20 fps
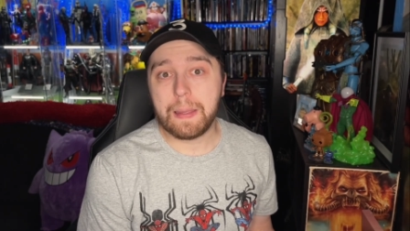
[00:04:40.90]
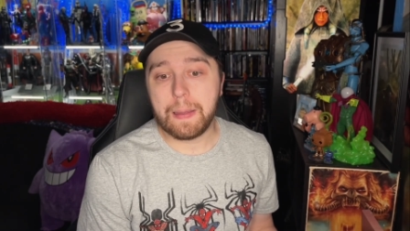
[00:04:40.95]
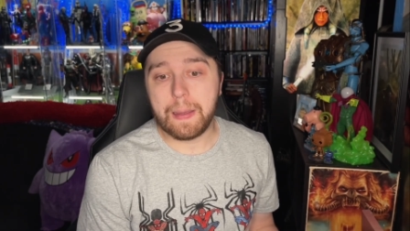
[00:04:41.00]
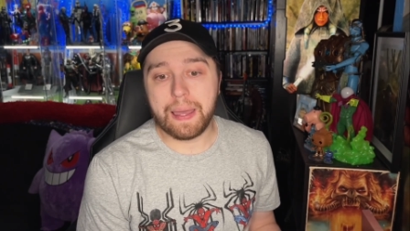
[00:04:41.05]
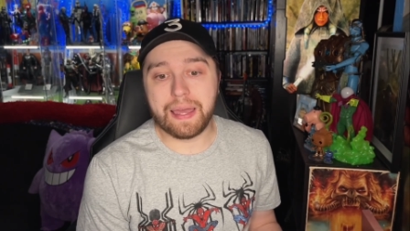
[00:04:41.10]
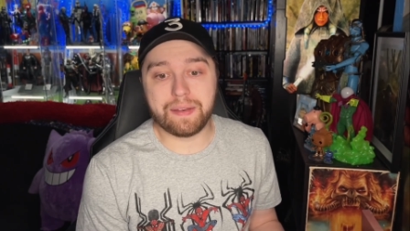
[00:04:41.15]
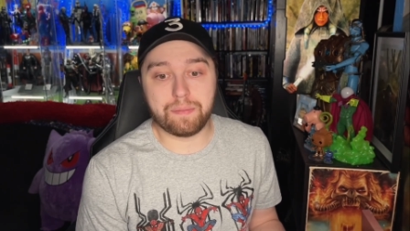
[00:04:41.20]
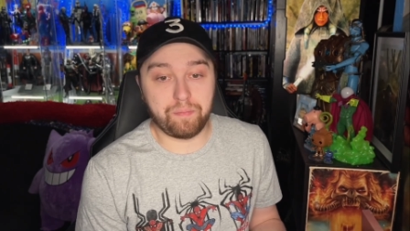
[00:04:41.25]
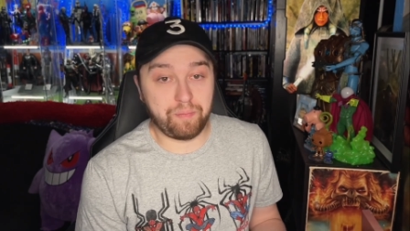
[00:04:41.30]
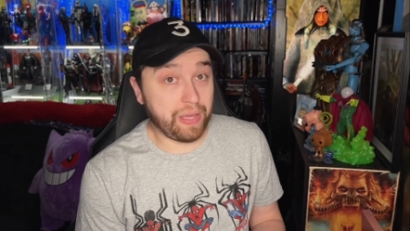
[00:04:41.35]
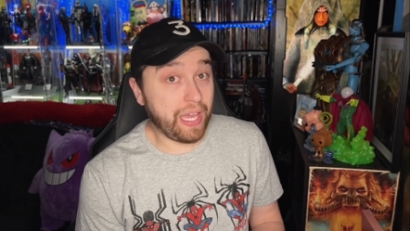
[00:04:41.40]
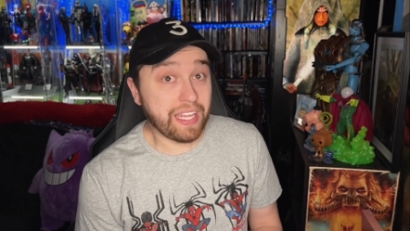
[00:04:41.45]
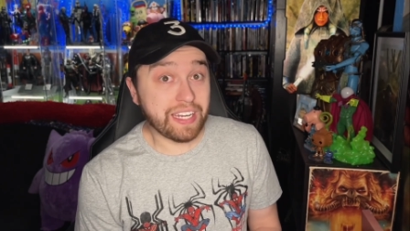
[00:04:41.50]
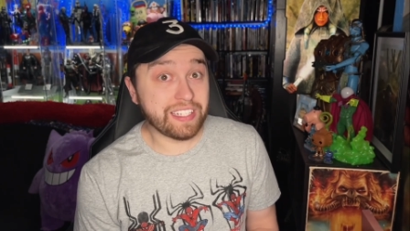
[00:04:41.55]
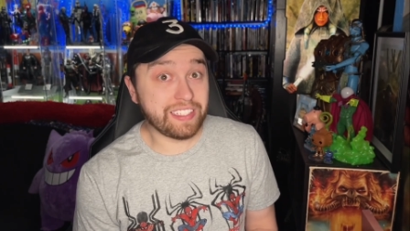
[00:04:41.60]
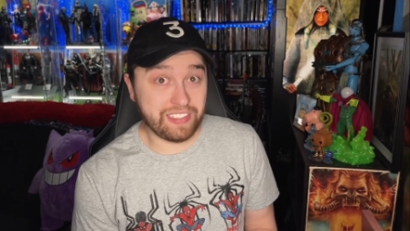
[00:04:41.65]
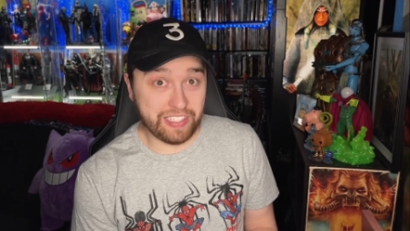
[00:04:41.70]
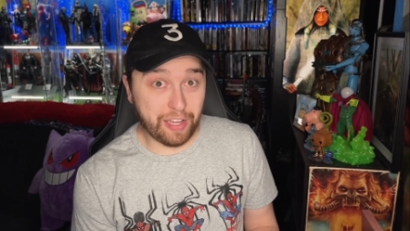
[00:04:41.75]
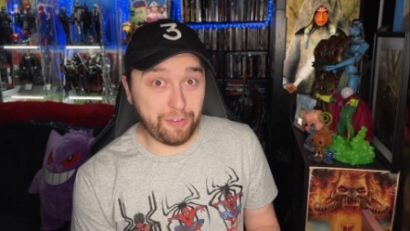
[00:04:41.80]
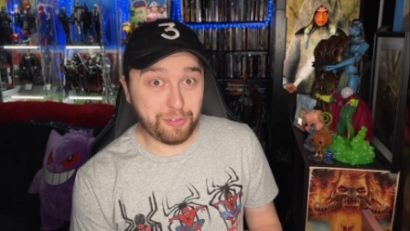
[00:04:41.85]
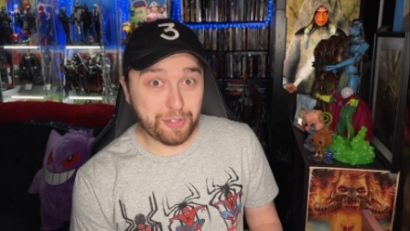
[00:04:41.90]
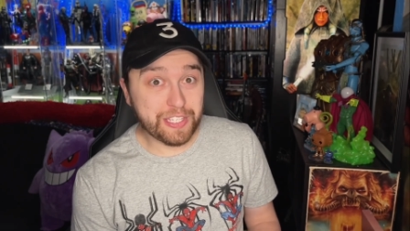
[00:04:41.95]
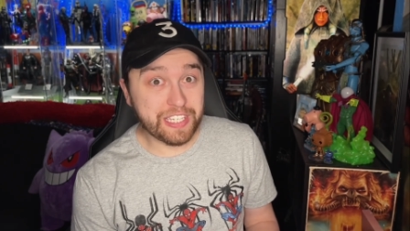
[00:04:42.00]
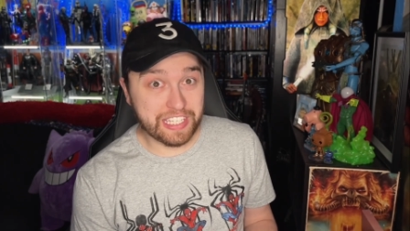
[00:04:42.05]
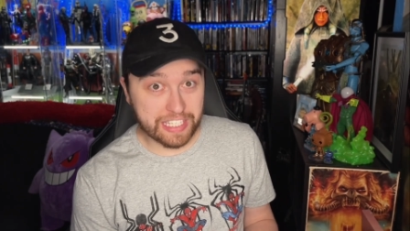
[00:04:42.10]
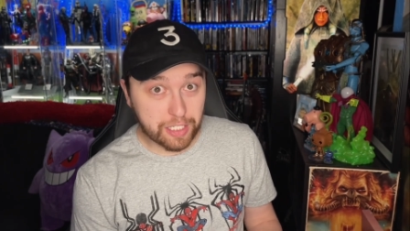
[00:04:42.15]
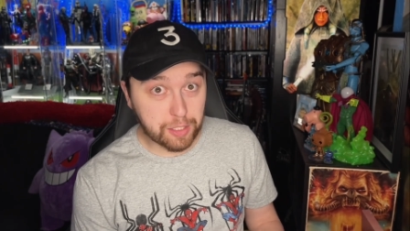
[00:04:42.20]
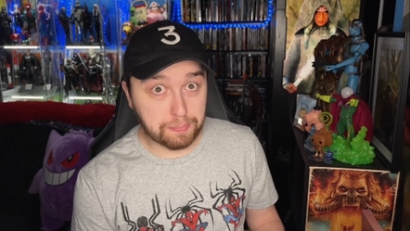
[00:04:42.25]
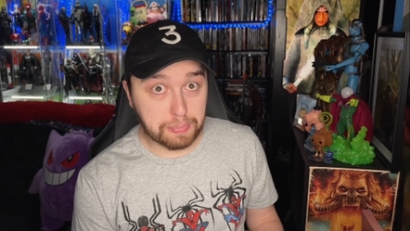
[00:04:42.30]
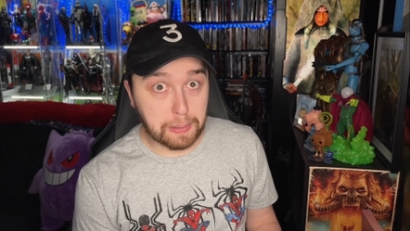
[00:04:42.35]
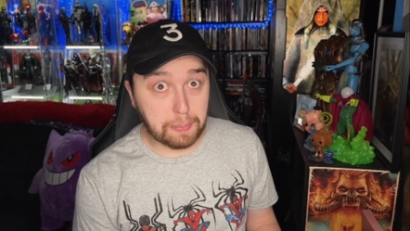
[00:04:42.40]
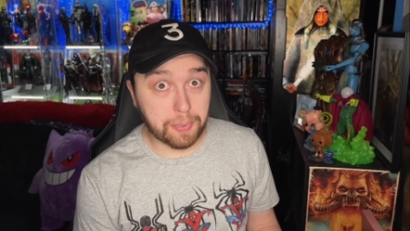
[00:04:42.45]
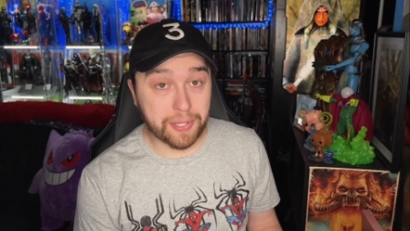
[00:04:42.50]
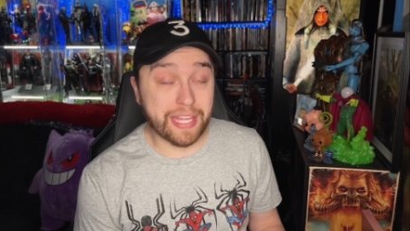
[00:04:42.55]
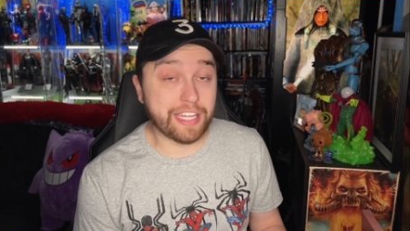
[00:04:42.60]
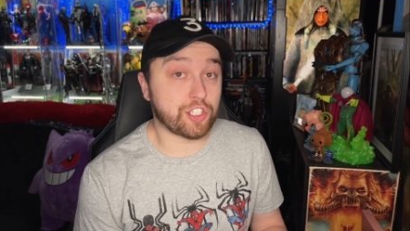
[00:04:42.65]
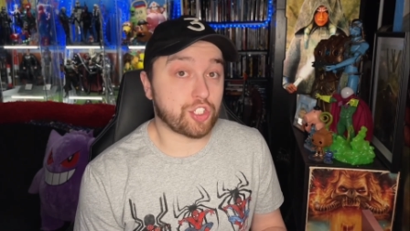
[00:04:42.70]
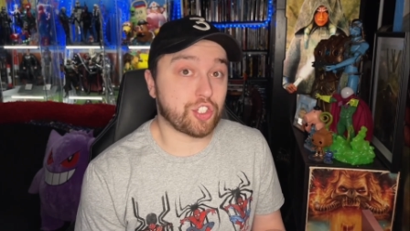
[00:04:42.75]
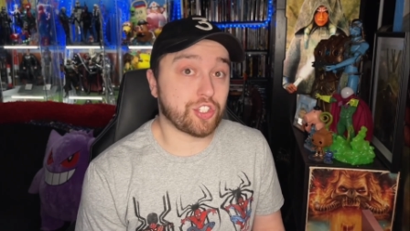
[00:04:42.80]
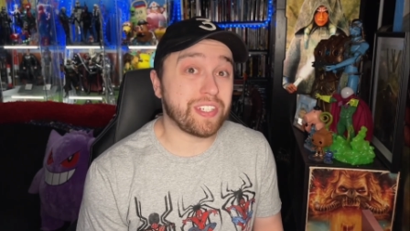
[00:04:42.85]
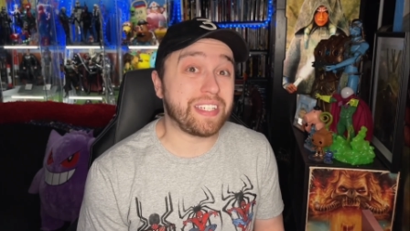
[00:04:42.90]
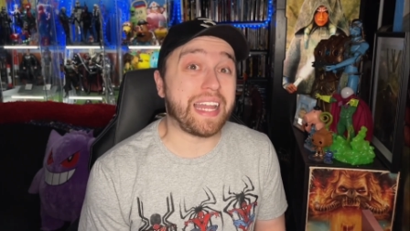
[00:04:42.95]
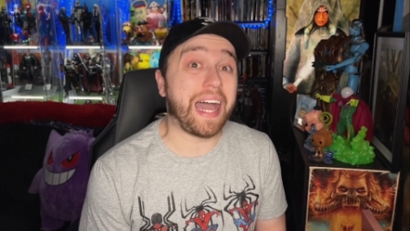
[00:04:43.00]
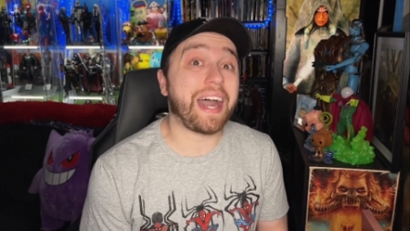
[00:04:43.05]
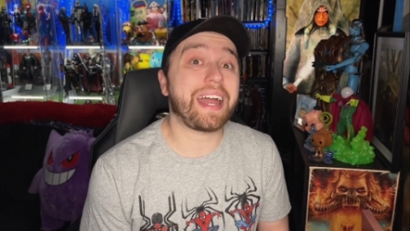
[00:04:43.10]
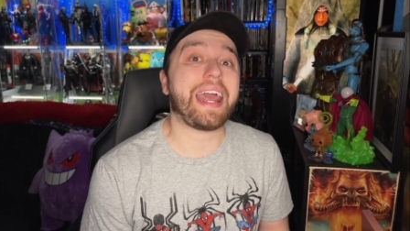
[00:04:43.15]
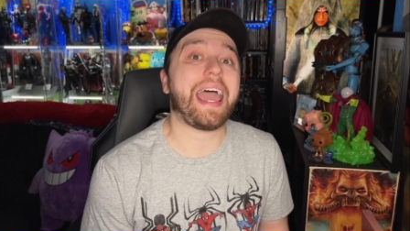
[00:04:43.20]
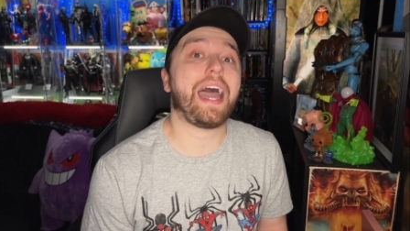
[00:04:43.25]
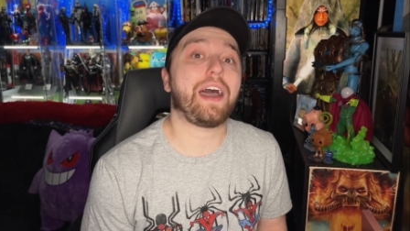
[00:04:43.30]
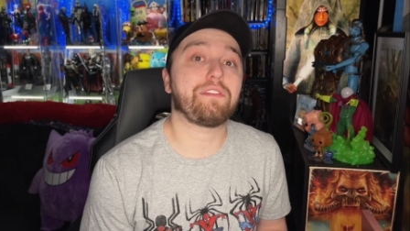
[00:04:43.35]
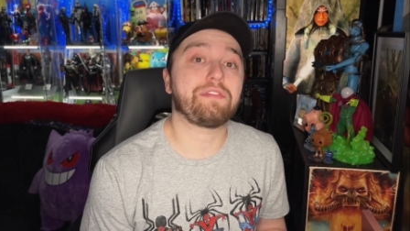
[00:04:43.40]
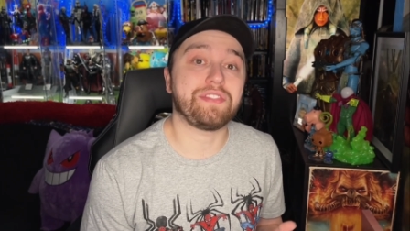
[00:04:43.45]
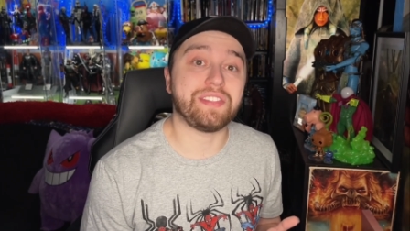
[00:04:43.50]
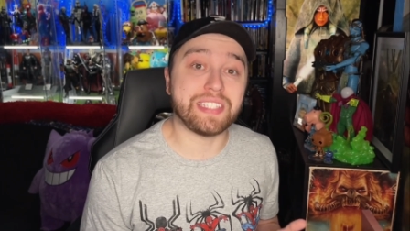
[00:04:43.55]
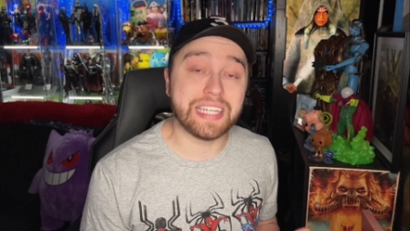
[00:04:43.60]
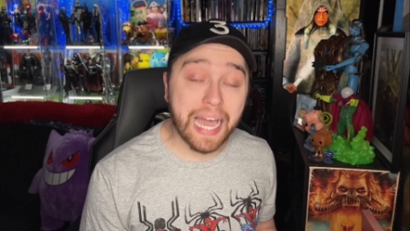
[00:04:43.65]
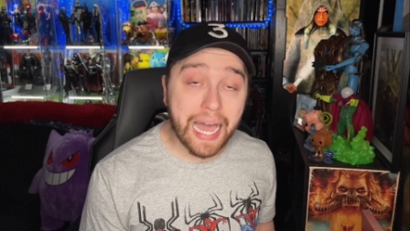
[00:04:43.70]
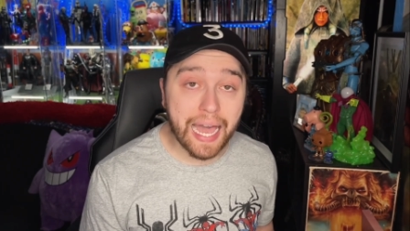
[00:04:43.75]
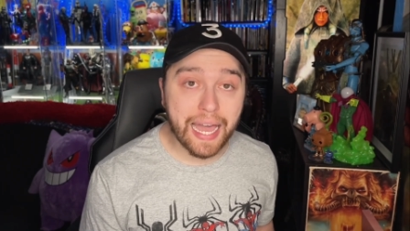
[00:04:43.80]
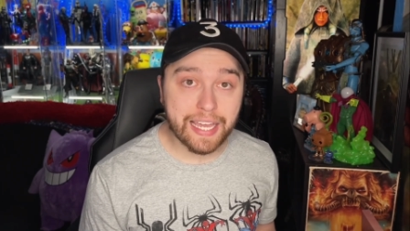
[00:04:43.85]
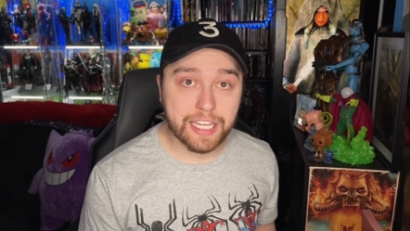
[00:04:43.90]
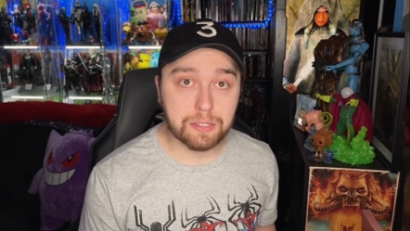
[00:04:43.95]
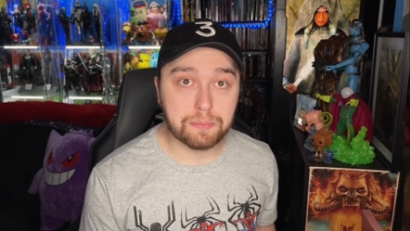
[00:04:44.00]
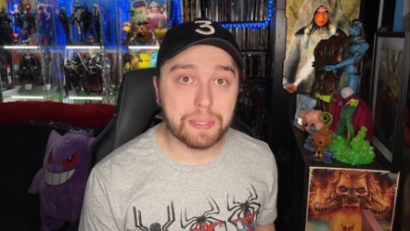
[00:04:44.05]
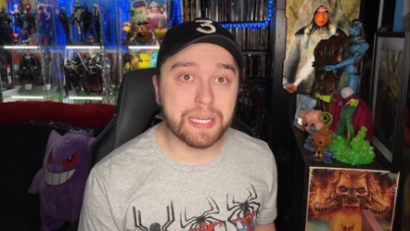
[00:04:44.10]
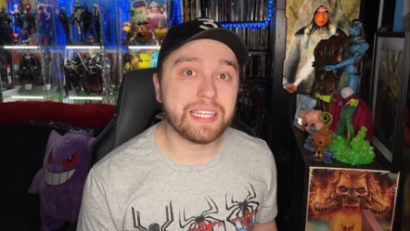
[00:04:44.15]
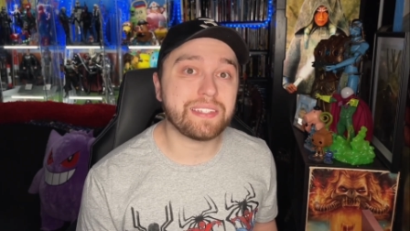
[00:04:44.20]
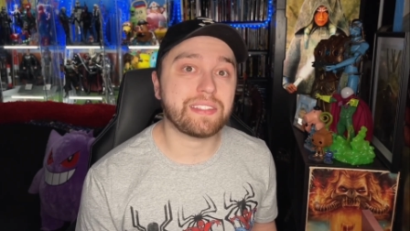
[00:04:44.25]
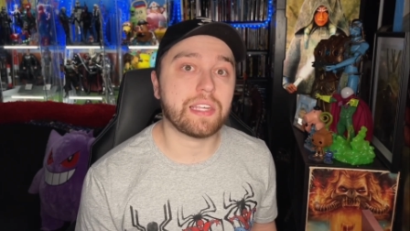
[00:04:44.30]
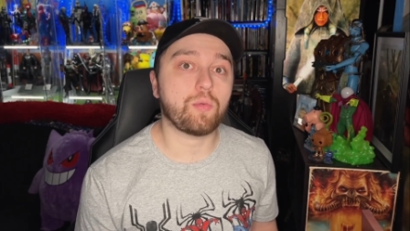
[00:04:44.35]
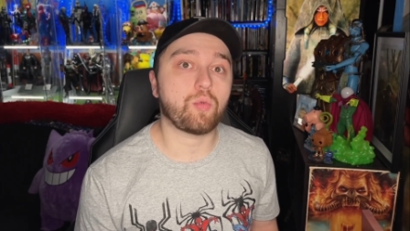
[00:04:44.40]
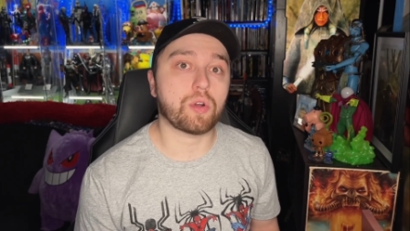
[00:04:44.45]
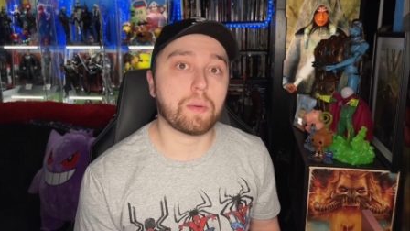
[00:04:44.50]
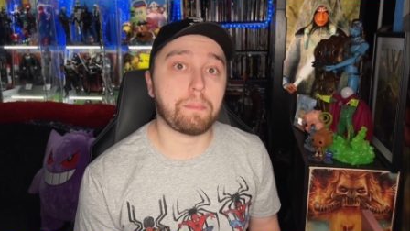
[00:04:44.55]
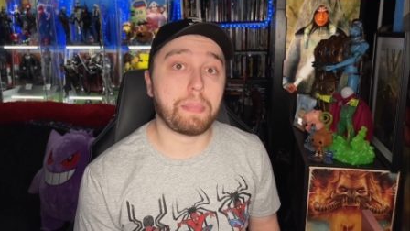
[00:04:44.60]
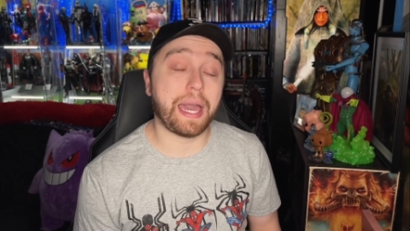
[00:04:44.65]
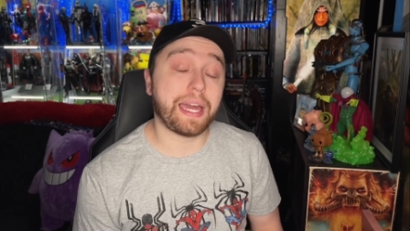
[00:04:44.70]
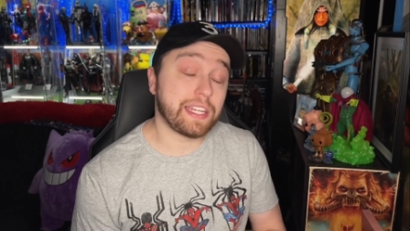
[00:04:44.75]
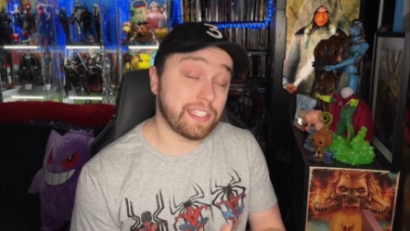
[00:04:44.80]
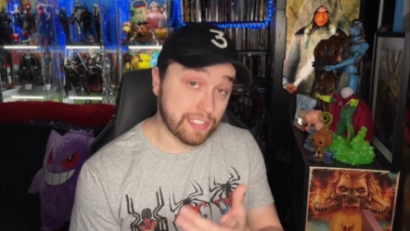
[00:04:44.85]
And Penn has definitely killed people that should not have died because they weren't bad.